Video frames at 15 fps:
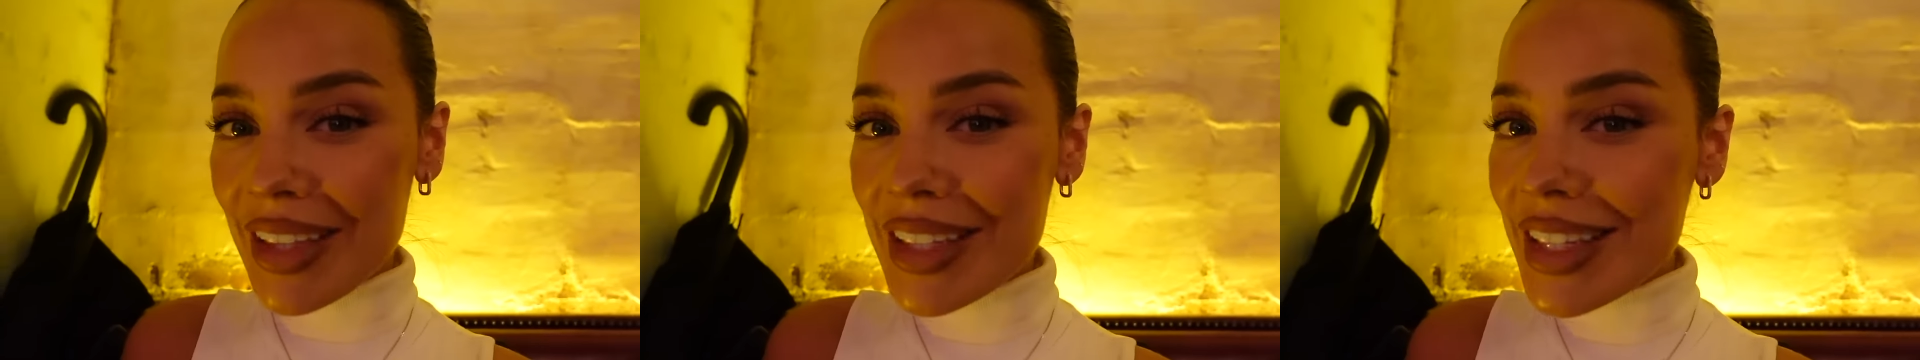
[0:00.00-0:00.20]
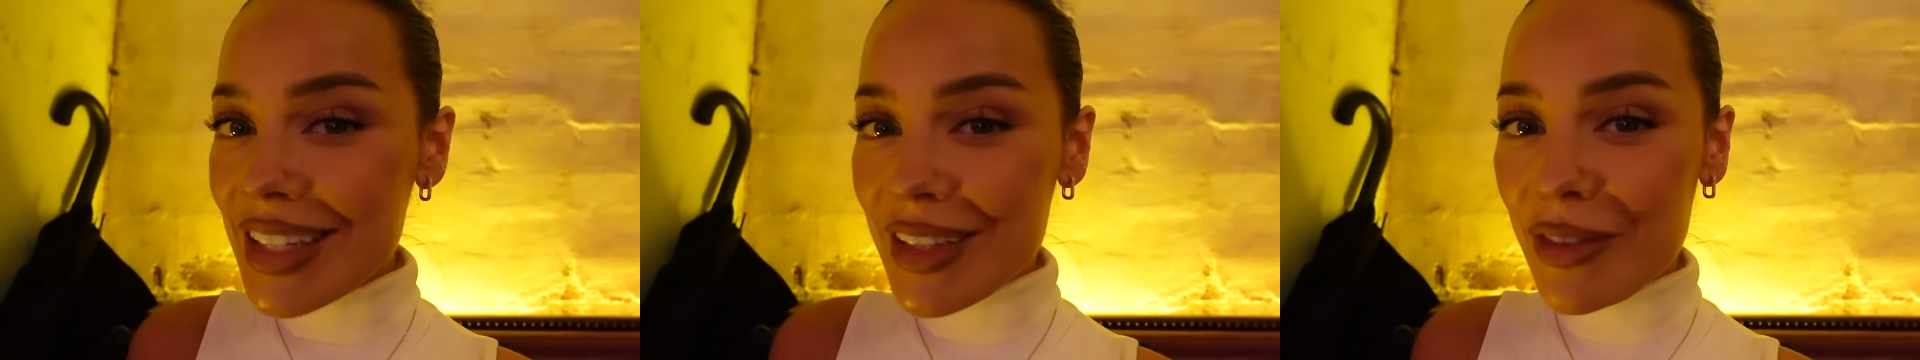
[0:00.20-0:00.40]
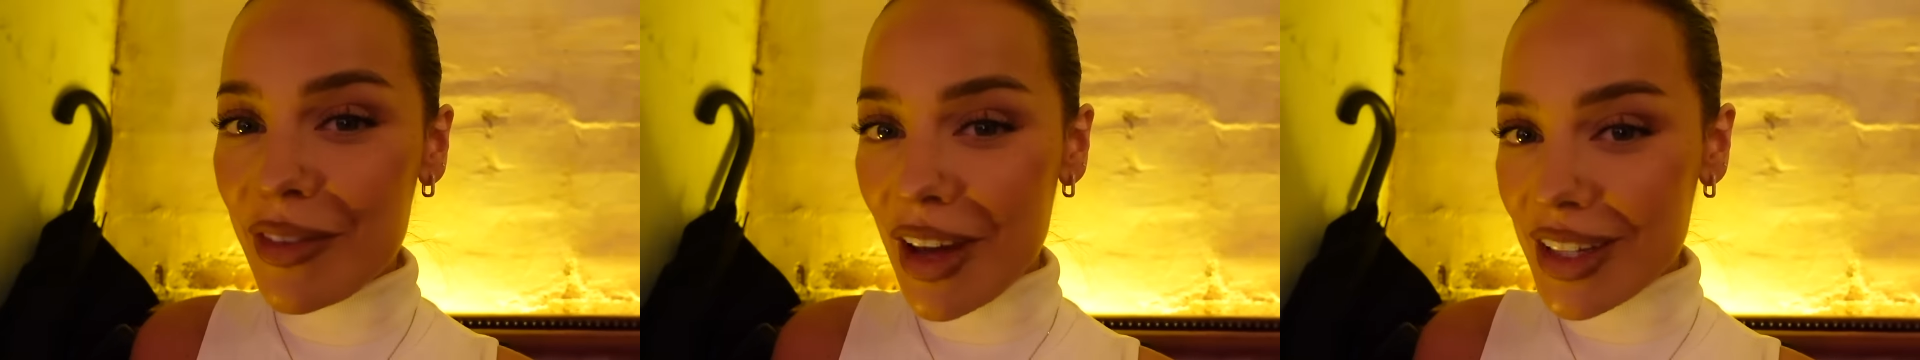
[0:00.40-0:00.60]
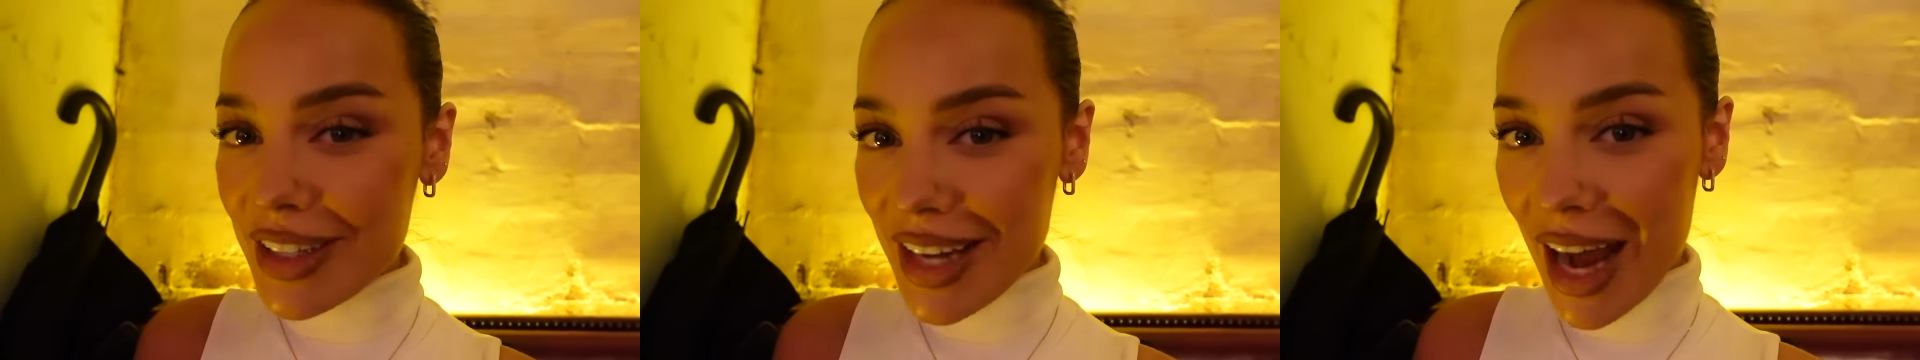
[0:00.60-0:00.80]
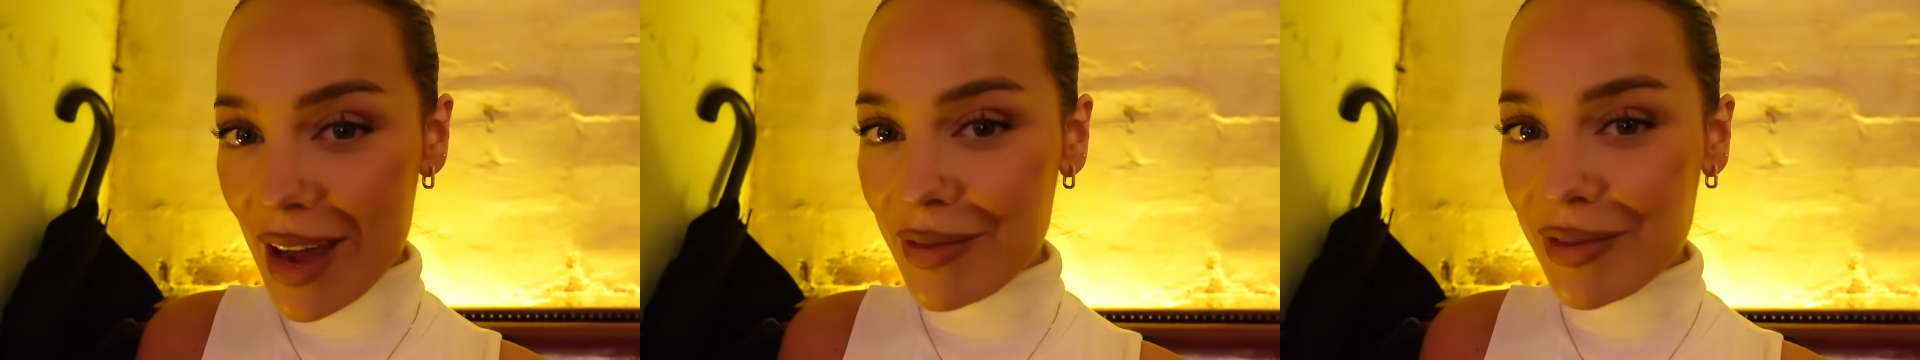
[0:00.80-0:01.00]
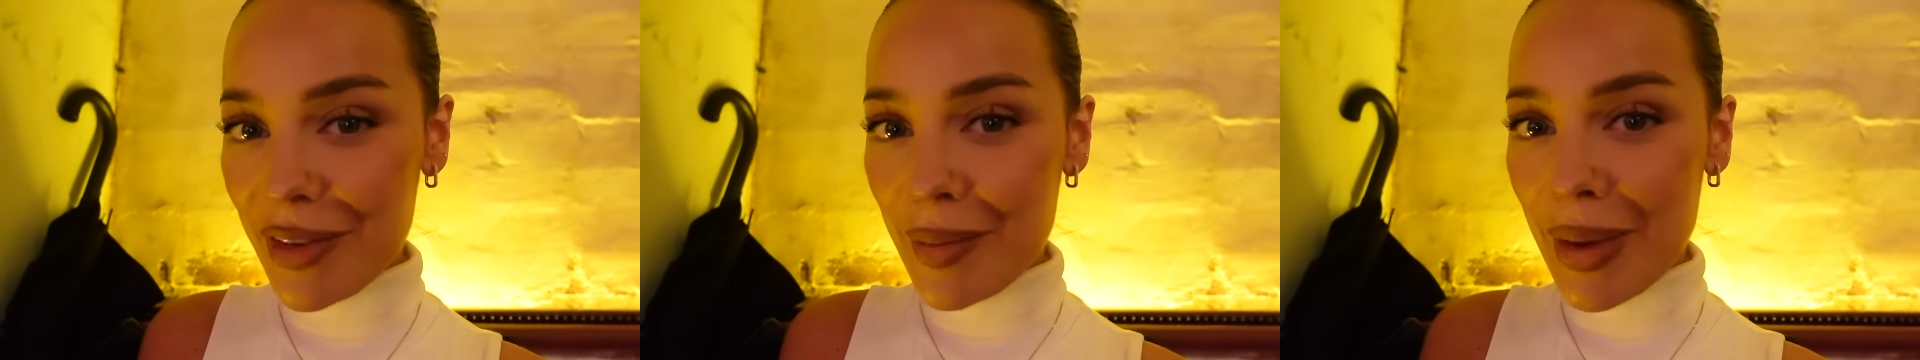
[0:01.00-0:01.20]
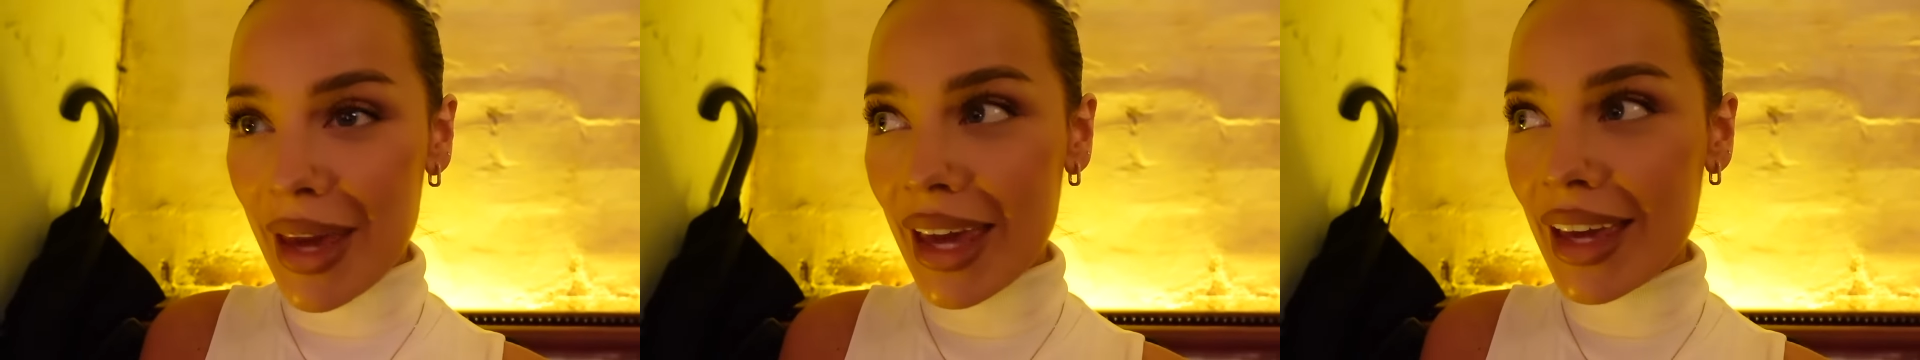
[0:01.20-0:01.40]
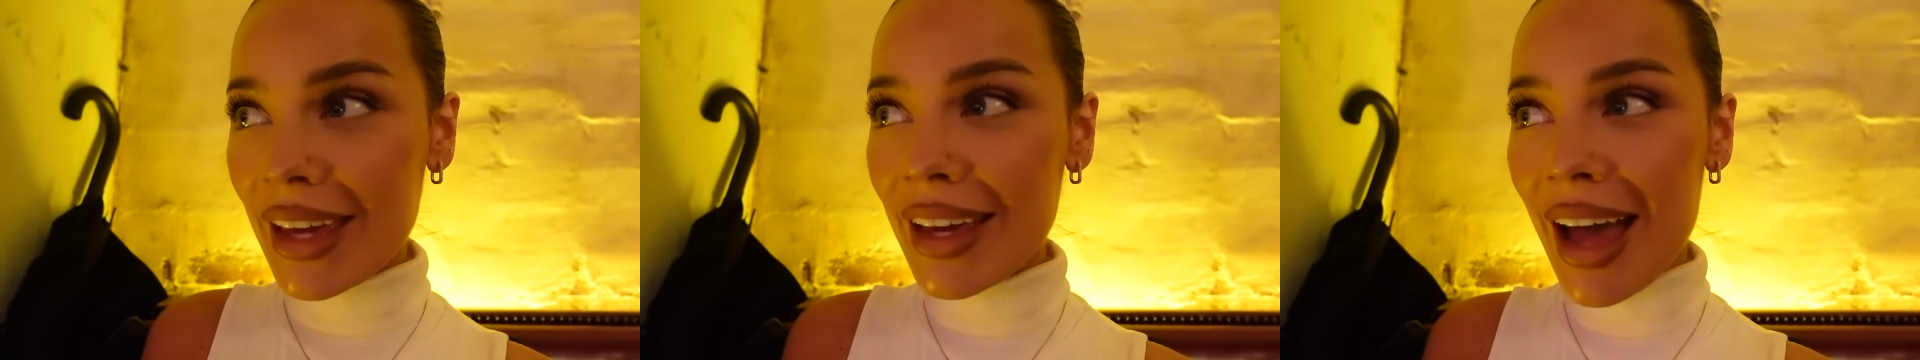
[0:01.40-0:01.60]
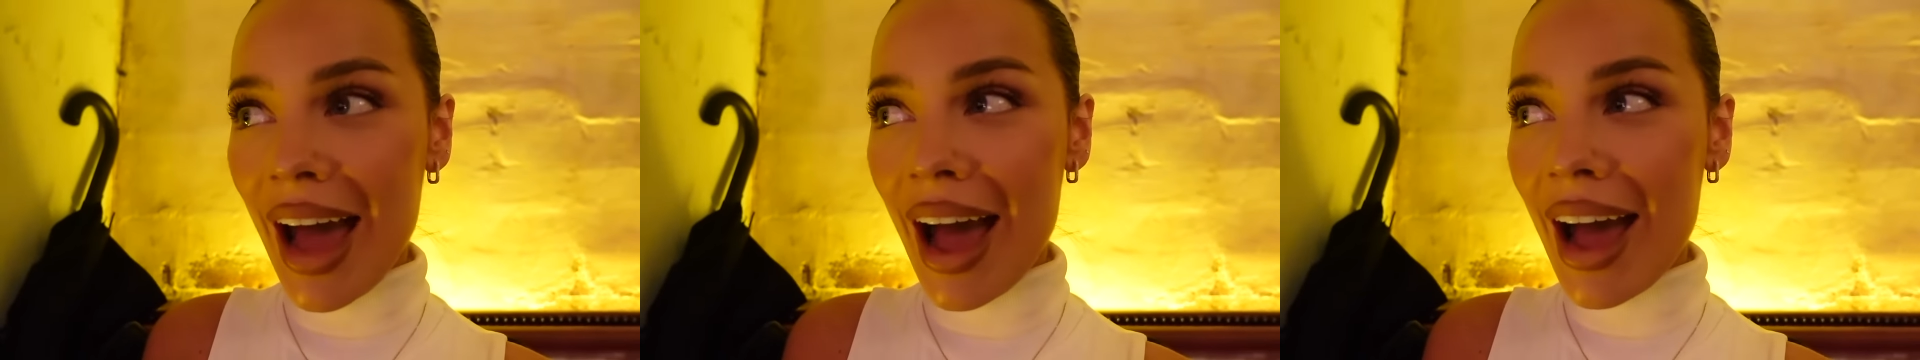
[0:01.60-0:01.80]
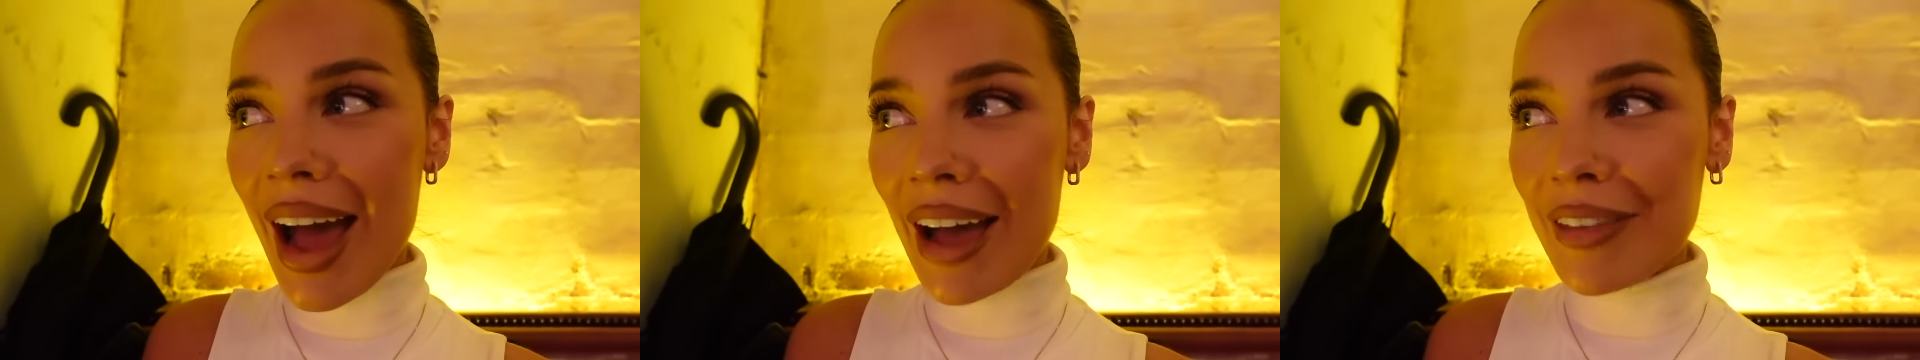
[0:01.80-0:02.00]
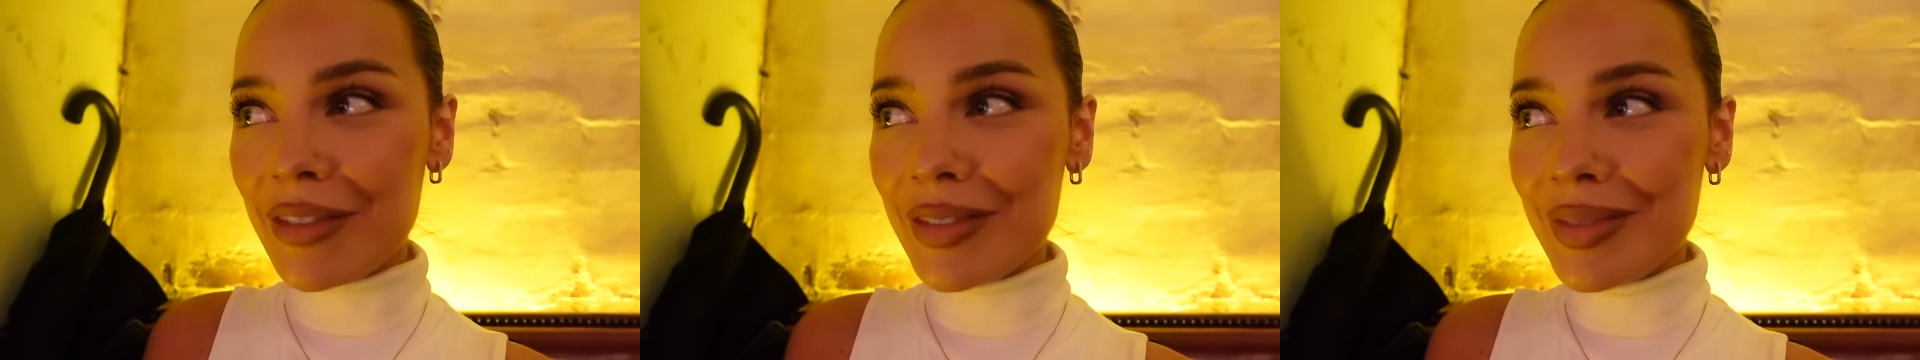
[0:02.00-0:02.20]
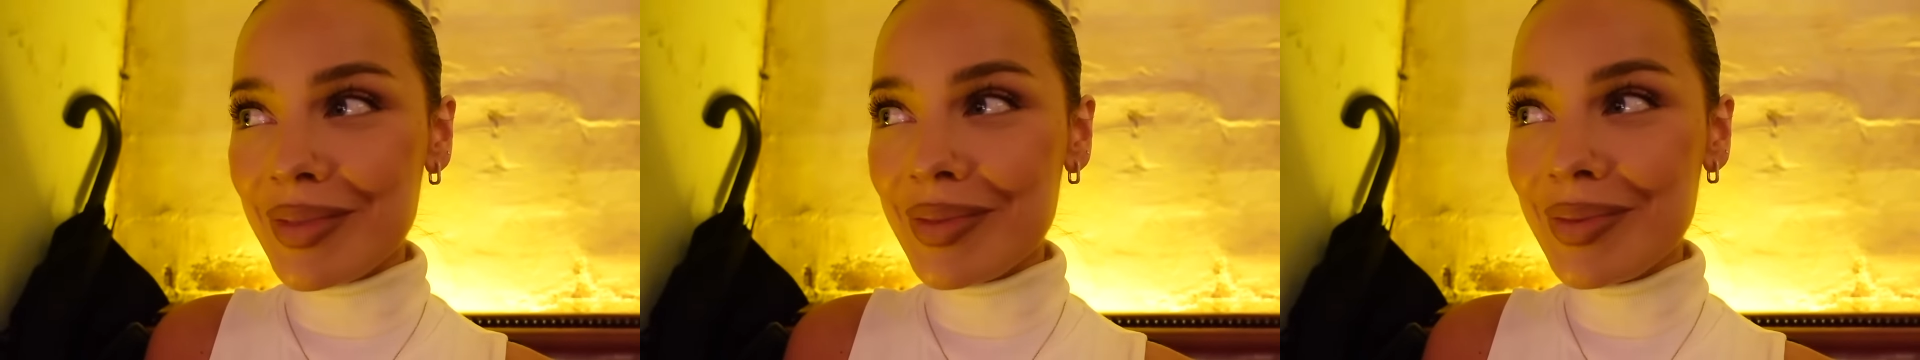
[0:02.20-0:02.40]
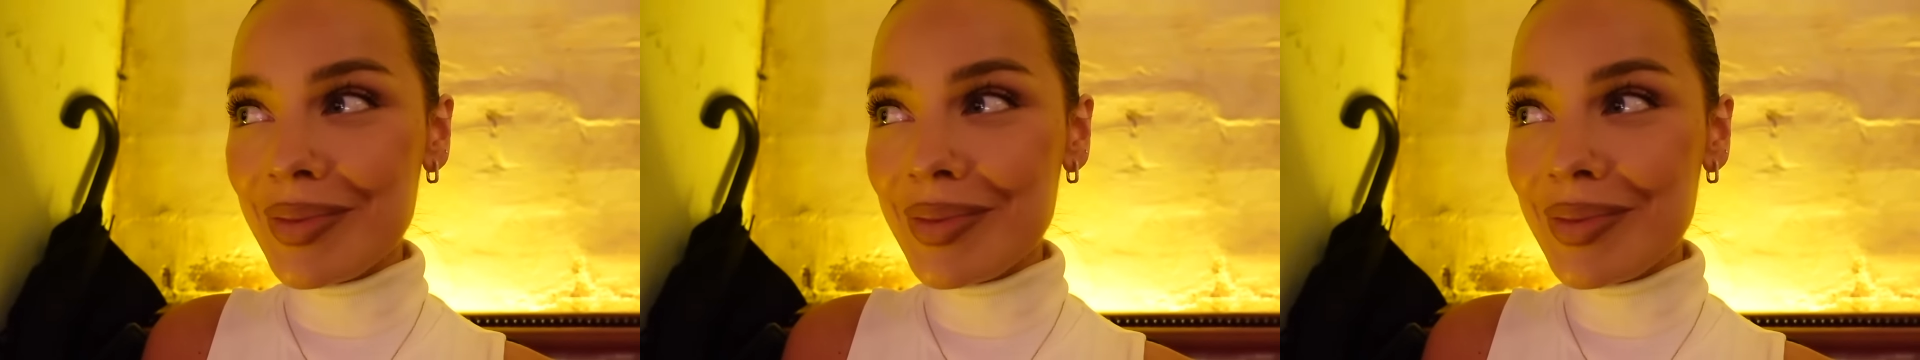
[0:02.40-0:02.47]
is the first time for me. I